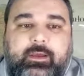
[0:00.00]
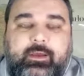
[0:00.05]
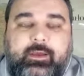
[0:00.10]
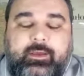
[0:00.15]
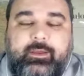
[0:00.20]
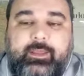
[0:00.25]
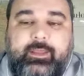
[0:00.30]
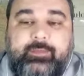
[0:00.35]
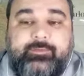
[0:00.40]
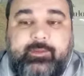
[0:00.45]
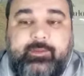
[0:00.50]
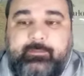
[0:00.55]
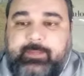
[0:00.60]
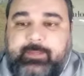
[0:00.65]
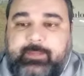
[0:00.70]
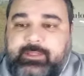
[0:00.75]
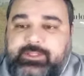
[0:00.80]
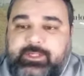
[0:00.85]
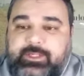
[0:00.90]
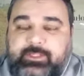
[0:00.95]
As I
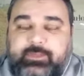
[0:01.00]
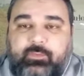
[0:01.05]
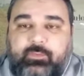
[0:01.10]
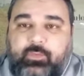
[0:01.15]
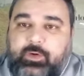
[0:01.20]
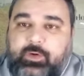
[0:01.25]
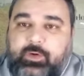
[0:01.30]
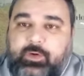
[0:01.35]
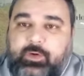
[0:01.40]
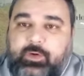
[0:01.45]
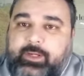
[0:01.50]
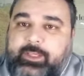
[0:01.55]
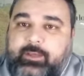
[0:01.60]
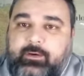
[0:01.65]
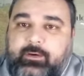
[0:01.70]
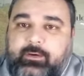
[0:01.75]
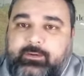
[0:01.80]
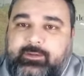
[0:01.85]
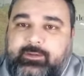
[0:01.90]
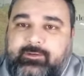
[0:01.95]
mentioned, the
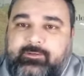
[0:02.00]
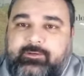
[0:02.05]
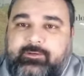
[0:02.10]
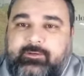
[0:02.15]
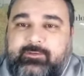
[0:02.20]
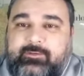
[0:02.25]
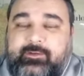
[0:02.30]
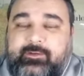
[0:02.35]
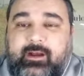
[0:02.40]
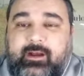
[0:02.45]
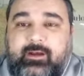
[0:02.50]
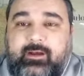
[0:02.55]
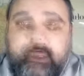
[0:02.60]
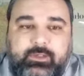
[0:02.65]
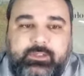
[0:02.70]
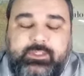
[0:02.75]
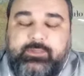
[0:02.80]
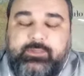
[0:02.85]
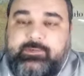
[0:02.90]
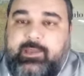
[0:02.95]
working conditions are
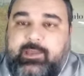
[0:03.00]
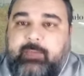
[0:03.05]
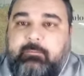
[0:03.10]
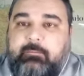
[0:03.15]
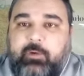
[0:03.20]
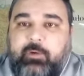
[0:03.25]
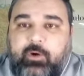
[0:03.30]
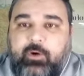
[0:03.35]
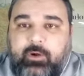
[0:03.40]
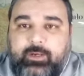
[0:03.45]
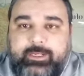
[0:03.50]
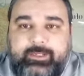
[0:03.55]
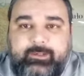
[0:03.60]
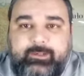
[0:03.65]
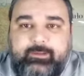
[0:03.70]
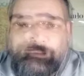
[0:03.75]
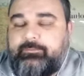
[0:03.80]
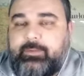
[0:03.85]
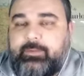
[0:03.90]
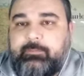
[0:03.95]
just appalling.
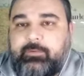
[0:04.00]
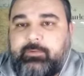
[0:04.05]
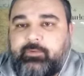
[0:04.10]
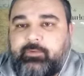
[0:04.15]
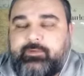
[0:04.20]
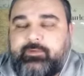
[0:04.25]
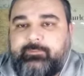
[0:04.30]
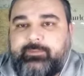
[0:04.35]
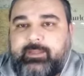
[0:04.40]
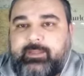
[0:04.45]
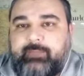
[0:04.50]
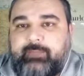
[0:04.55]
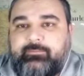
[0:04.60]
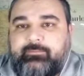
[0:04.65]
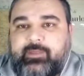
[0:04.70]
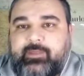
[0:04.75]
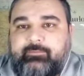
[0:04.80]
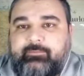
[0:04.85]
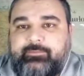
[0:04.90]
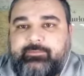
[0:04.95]
People sometimes
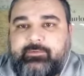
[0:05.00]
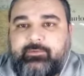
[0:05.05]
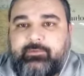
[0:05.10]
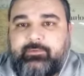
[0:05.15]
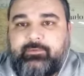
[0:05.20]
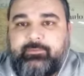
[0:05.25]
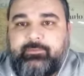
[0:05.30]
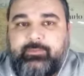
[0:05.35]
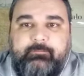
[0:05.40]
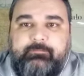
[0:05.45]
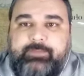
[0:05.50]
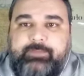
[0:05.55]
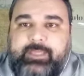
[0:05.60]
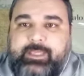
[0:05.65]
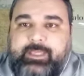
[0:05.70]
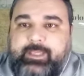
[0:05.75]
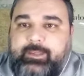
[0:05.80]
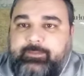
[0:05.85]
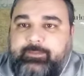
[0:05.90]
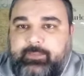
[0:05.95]
have to
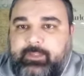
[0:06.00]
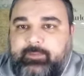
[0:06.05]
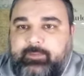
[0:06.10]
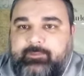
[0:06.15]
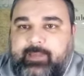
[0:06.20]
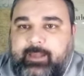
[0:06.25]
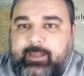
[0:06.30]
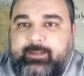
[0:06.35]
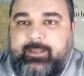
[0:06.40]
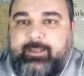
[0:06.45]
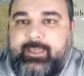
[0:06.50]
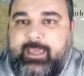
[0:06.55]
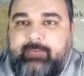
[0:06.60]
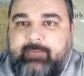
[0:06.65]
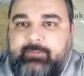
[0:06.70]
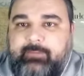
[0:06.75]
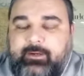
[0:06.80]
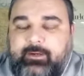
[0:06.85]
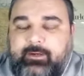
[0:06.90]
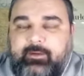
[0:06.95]
pee inside the
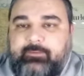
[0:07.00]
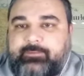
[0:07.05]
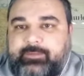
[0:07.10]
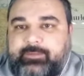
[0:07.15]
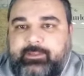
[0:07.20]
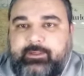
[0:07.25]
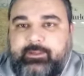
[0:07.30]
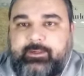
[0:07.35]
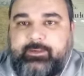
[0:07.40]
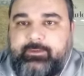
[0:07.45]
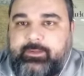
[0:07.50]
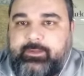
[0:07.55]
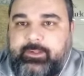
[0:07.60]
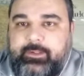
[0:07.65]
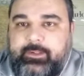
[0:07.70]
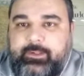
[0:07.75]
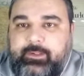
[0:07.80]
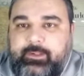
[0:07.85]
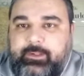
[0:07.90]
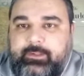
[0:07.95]
cabin of
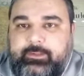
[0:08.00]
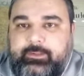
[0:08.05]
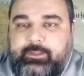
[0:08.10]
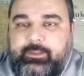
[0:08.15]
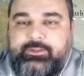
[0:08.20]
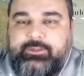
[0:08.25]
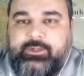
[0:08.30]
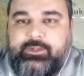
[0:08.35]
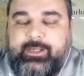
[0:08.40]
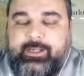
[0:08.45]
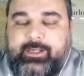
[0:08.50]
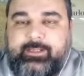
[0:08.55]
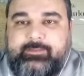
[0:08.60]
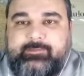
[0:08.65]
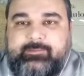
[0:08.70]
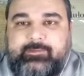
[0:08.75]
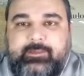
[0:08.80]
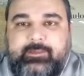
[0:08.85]
their trucks.